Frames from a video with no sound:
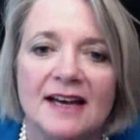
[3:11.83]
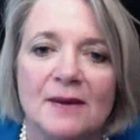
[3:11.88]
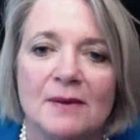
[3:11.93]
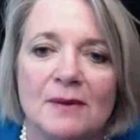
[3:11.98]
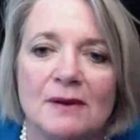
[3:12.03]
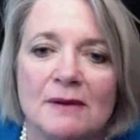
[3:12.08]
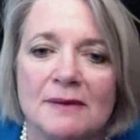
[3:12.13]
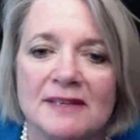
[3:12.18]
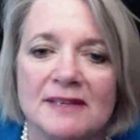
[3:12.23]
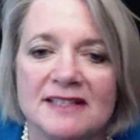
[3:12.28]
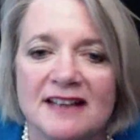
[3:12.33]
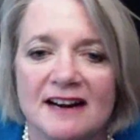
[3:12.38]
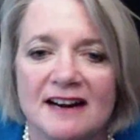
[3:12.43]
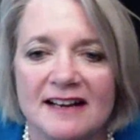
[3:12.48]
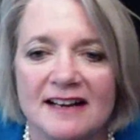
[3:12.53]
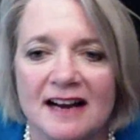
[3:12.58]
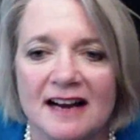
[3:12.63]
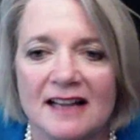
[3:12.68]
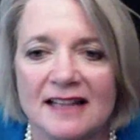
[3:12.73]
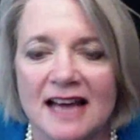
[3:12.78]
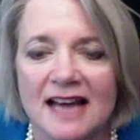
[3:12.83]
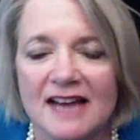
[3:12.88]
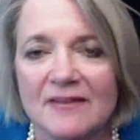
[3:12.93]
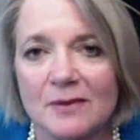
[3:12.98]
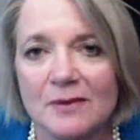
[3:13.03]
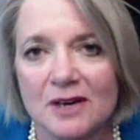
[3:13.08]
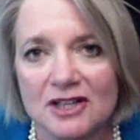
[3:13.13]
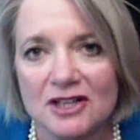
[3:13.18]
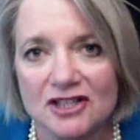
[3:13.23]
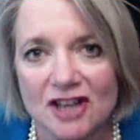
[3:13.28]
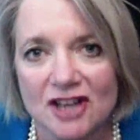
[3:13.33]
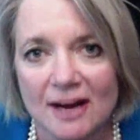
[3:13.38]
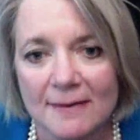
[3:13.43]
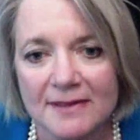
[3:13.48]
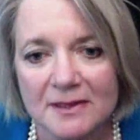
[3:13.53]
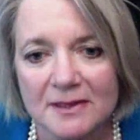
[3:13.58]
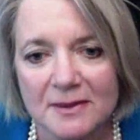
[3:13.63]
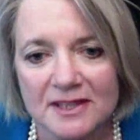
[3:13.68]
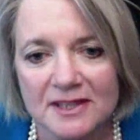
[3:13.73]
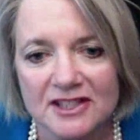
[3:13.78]
we will be starting our live
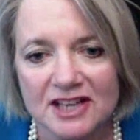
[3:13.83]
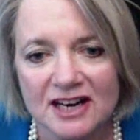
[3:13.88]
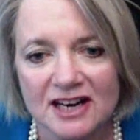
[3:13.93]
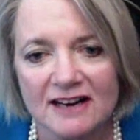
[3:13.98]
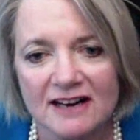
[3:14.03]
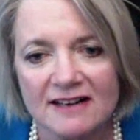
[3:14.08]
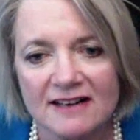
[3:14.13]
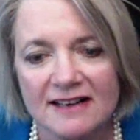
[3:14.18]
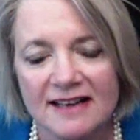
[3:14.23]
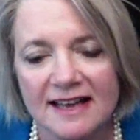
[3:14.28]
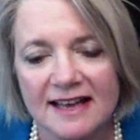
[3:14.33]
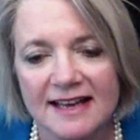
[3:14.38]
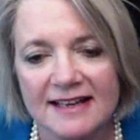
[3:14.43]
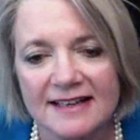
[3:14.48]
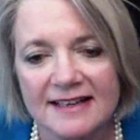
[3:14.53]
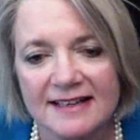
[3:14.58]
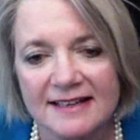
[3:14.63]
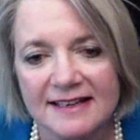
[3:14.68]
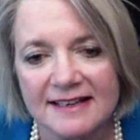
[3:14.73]
workshops which are at